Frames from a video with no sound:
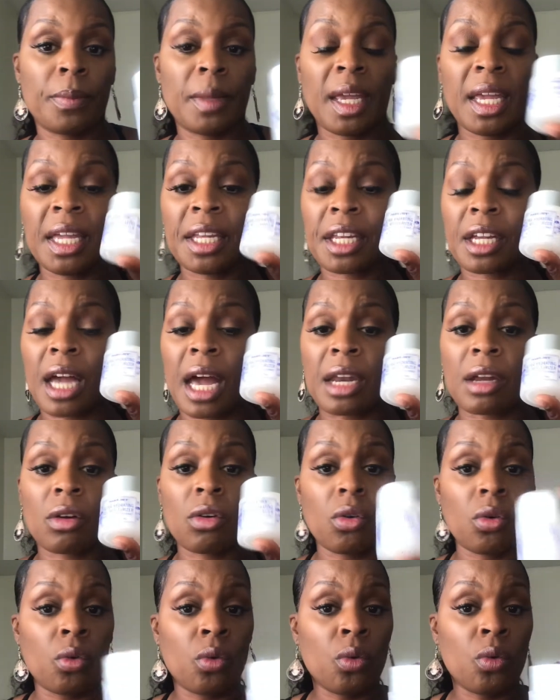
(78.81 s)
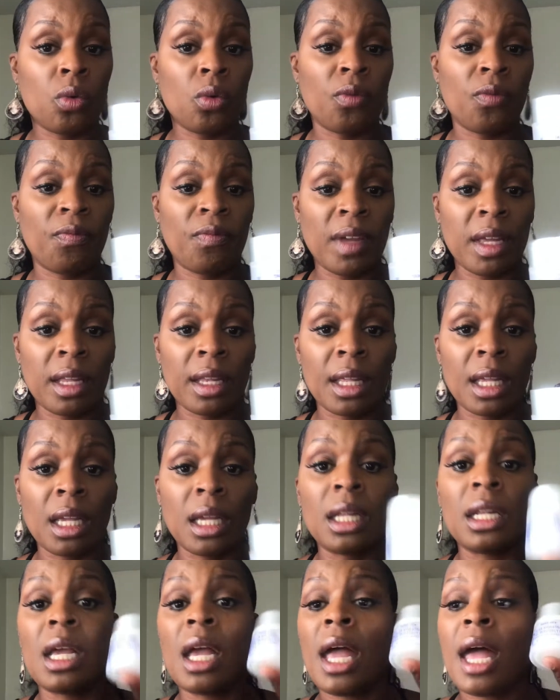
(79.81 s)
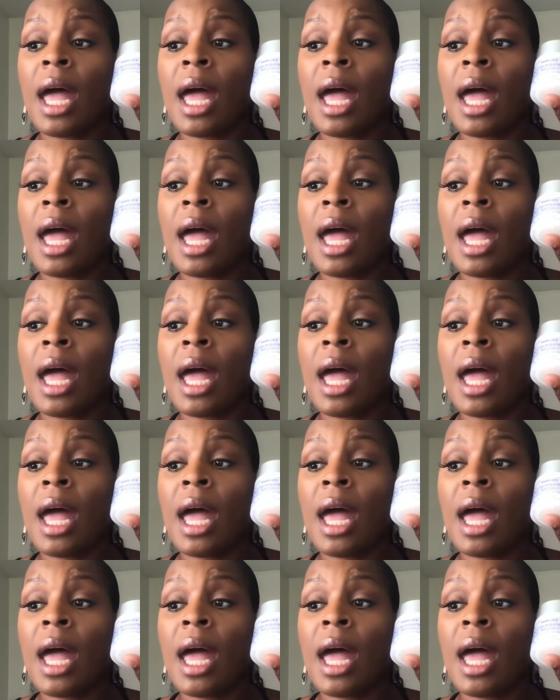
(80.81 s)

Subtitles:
It's got a cool feeling.